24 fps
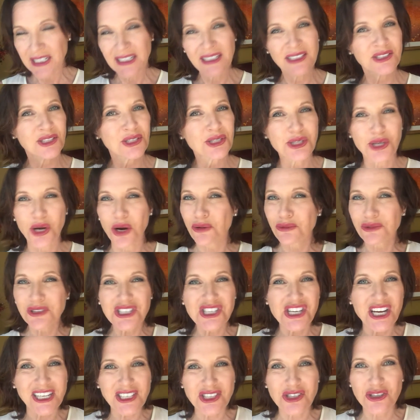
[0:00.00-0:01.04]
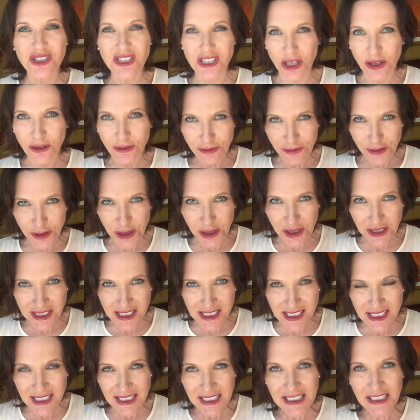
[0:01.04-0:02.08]
So don't reject yourself
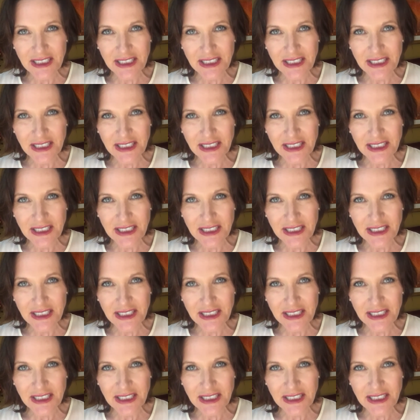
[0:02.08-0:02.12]
first.